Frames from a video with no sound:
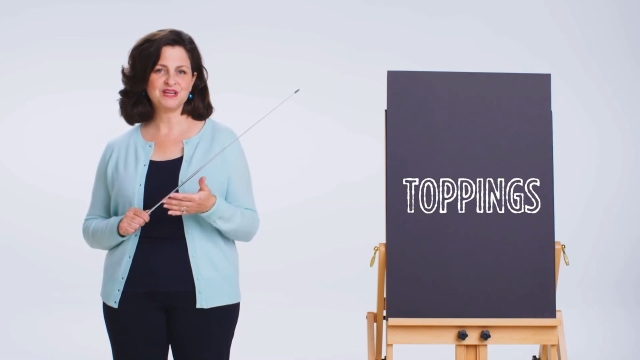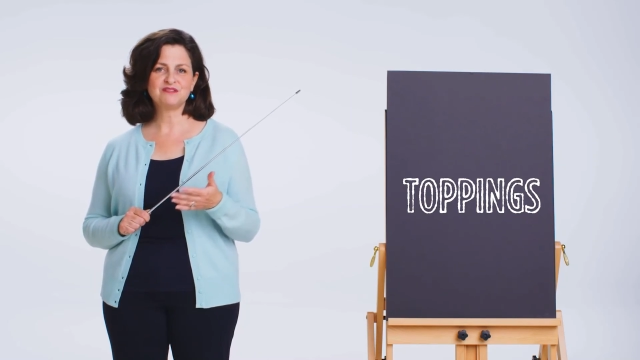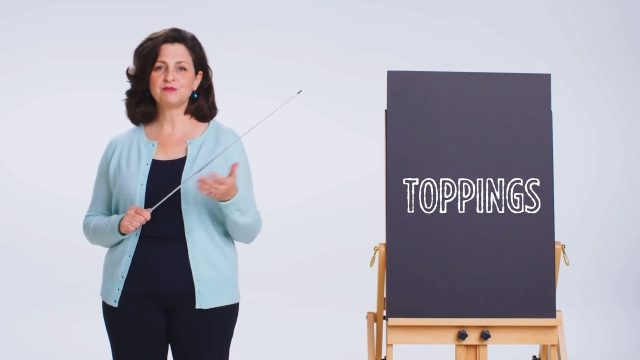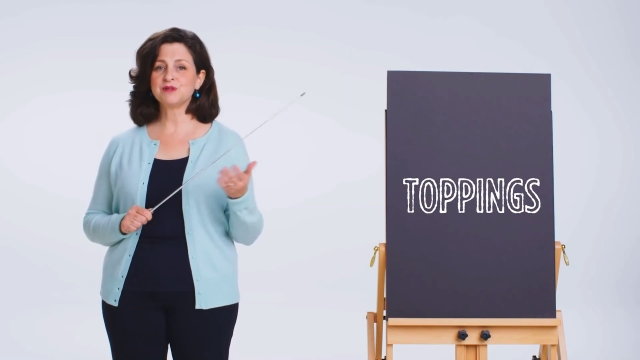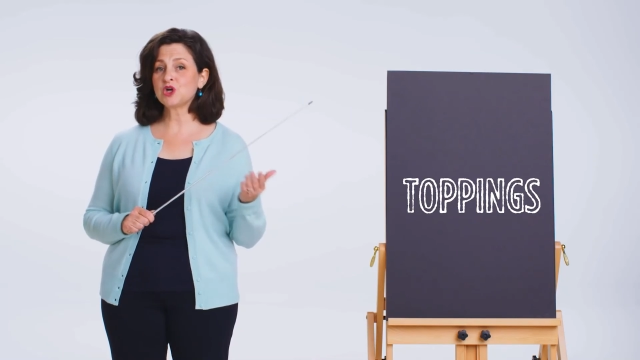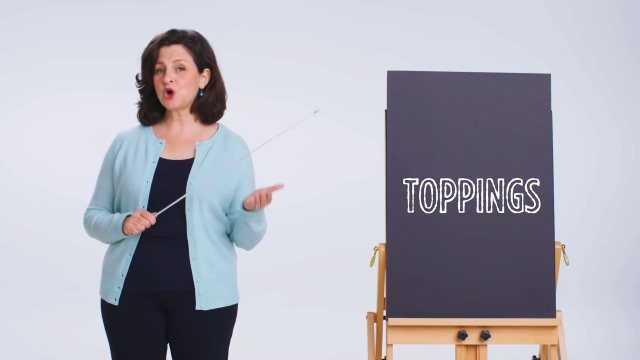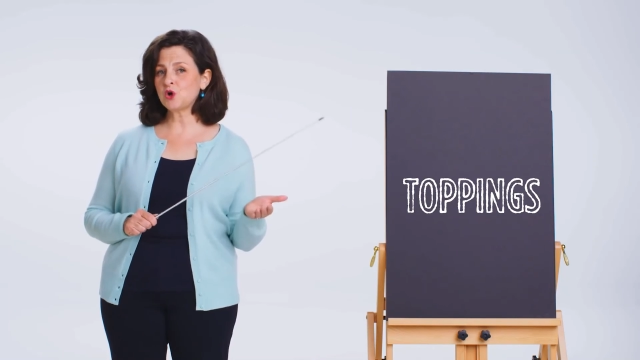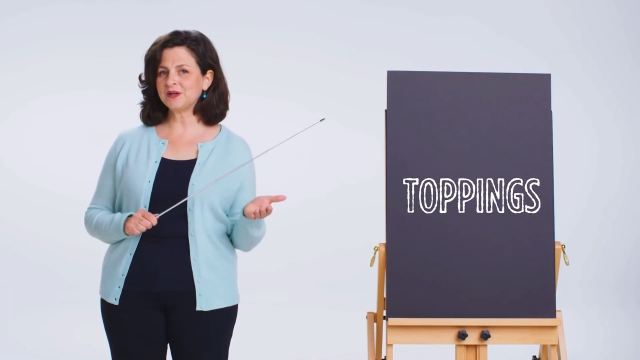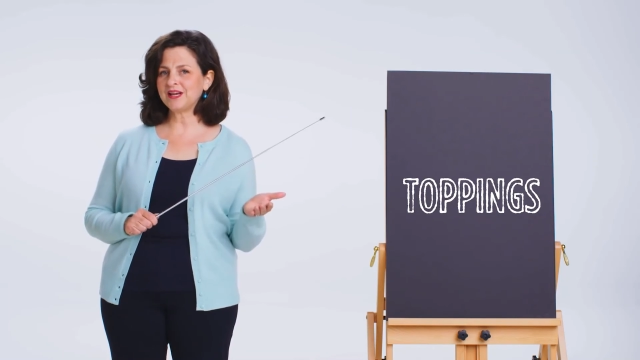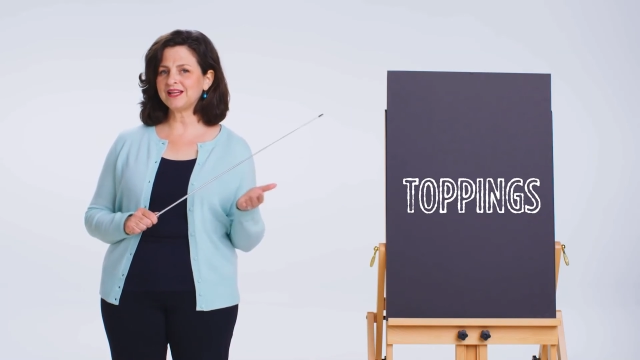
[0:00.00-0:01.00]
from the
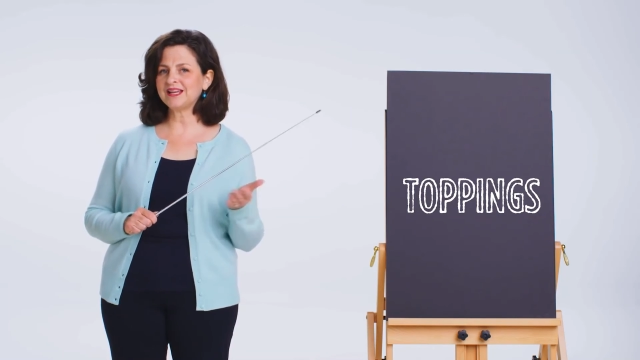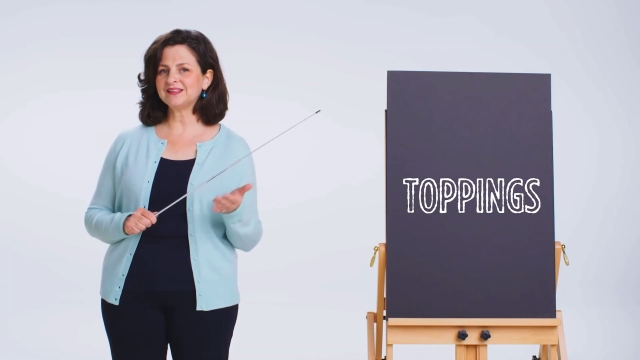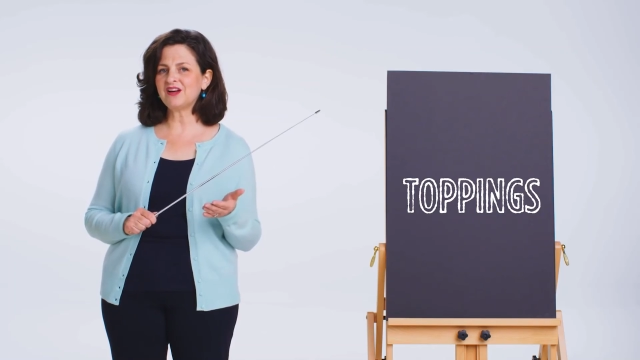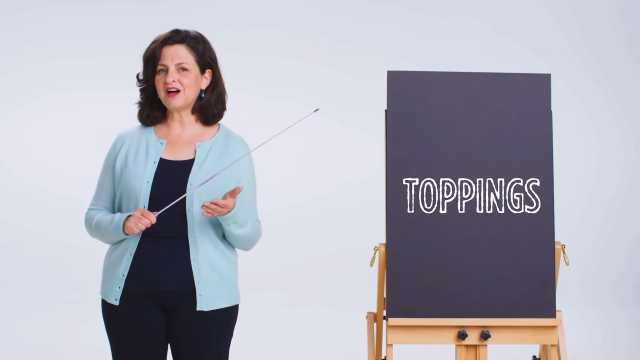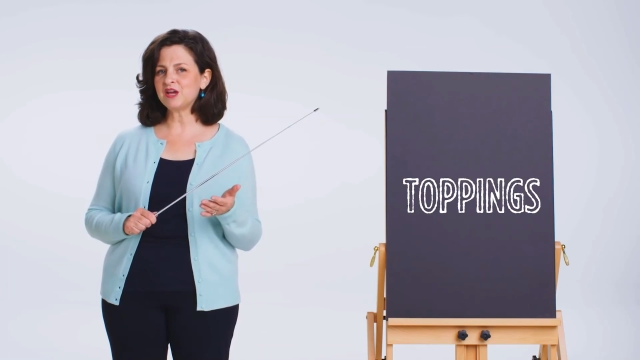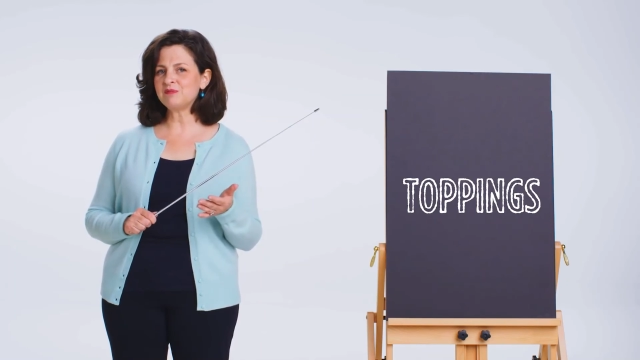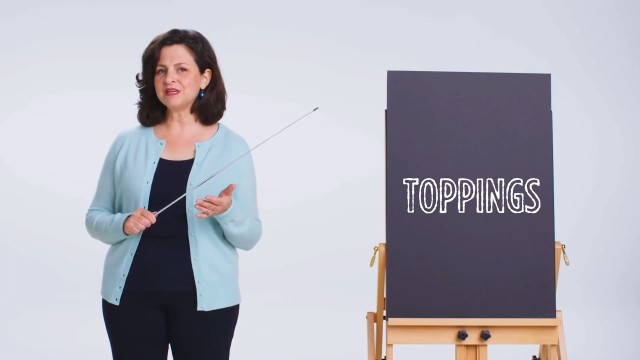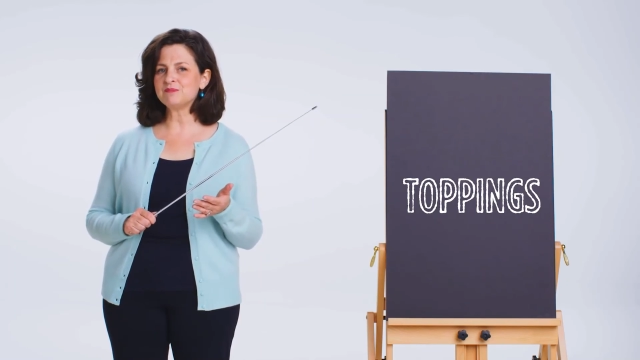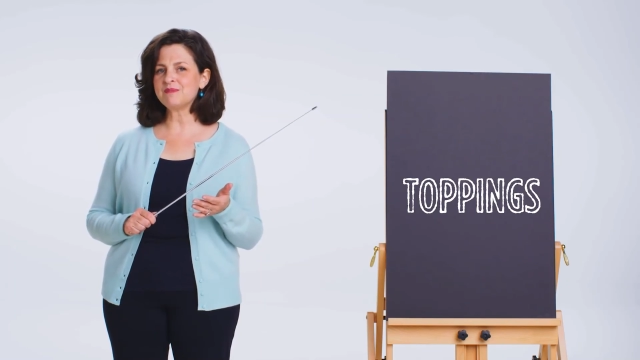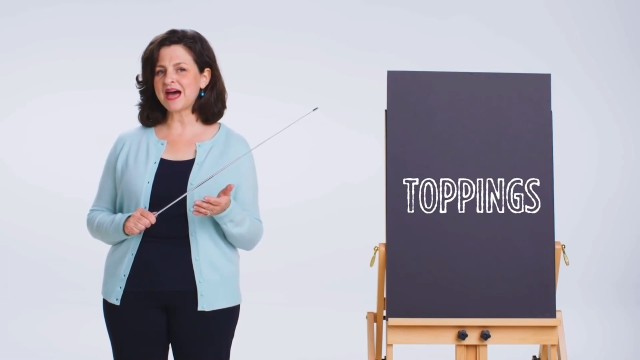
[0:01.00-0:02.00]
coconut and lime in
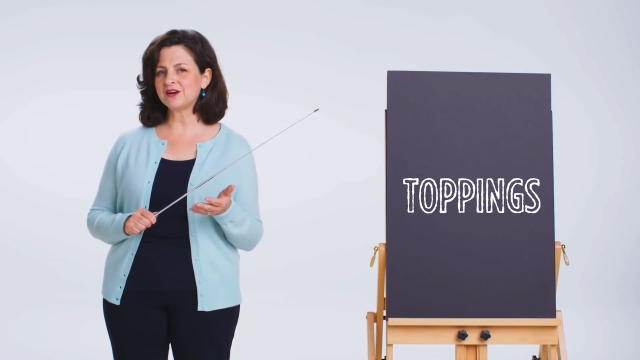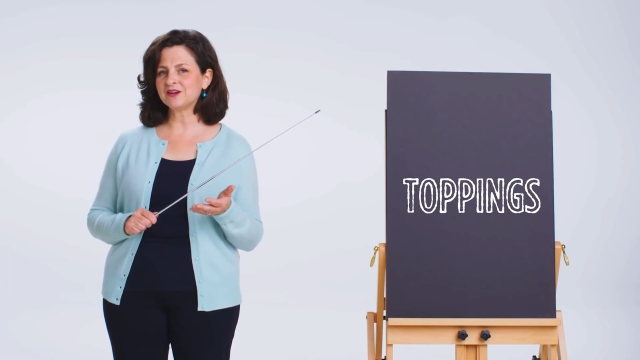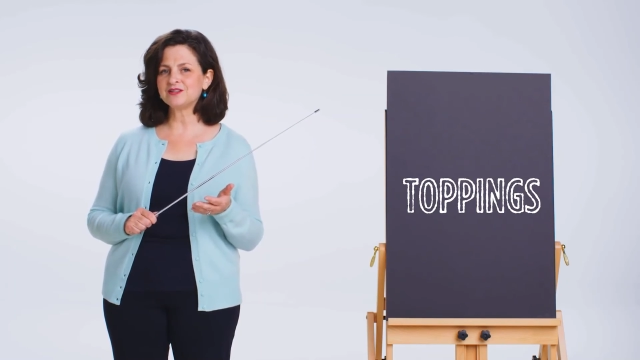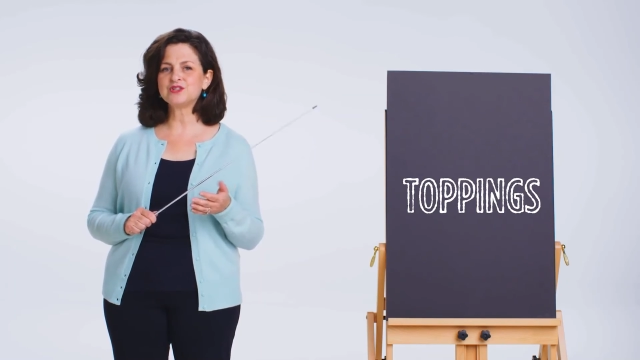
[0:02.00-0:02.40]
the batter,